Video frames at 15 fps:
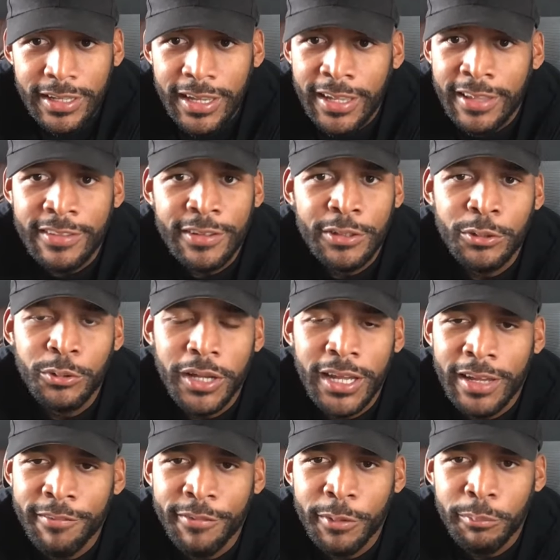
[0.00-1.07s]
and then you
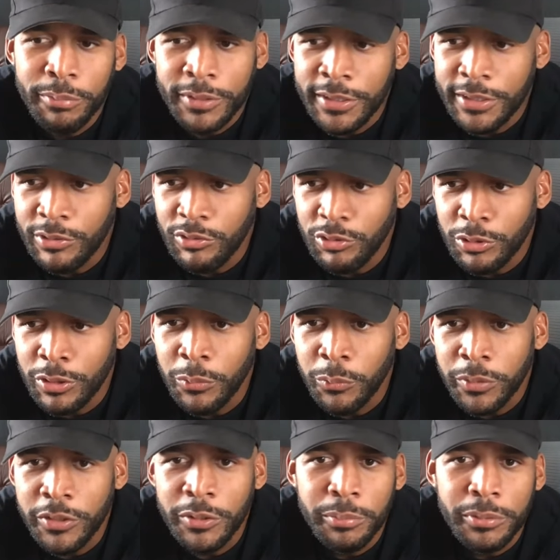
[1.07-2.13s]
have complete control on
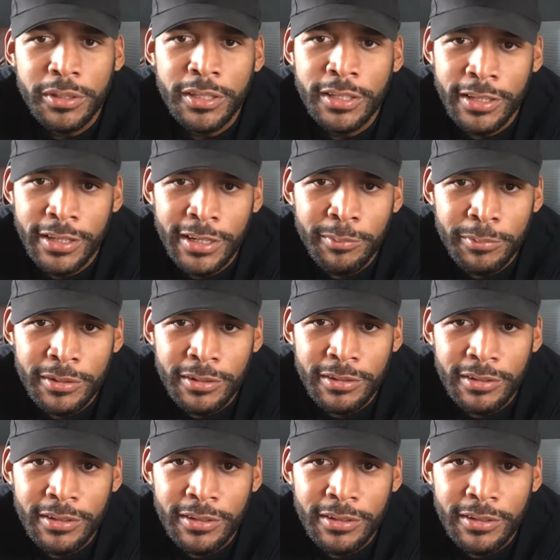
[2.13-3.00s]
where you put the camera.